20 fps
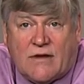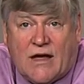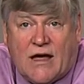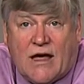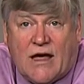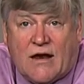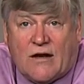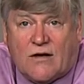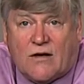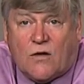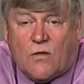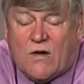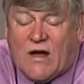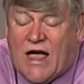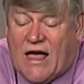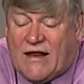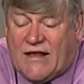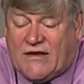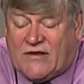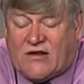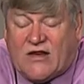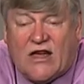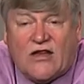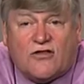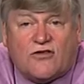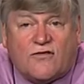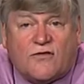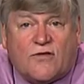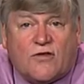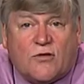And you know, we had it
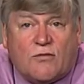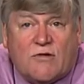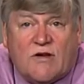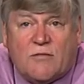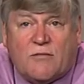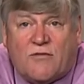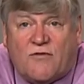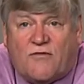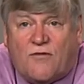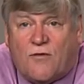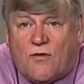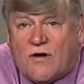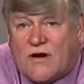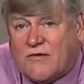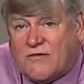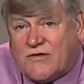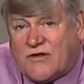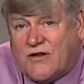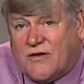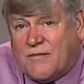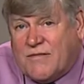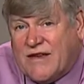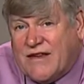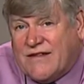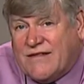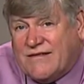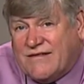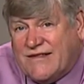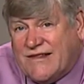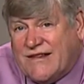scheduled for the week before, and it was going to be
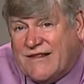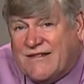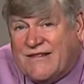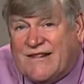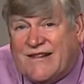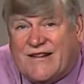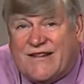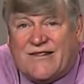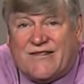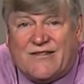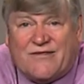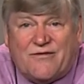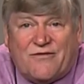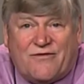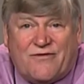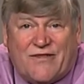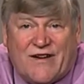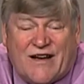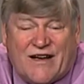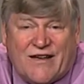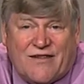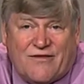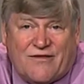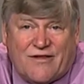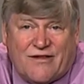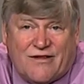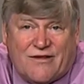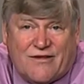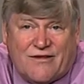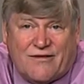at you know 105,
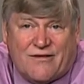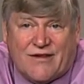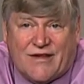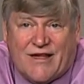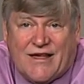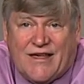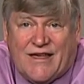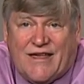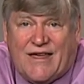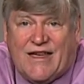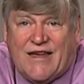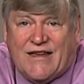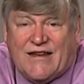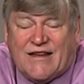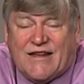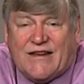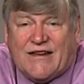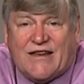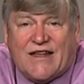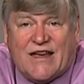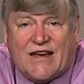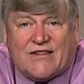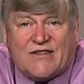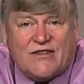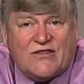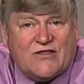you know, heat index.